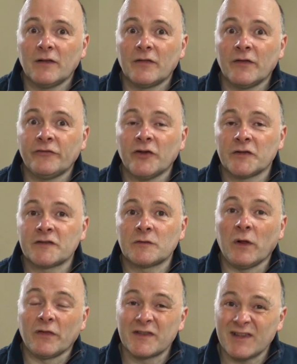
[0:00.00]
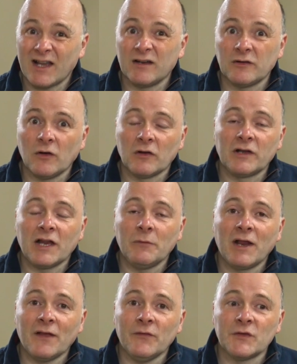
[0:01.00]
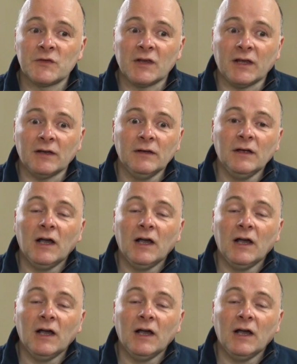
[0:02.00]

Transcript: the second holiday we get this year.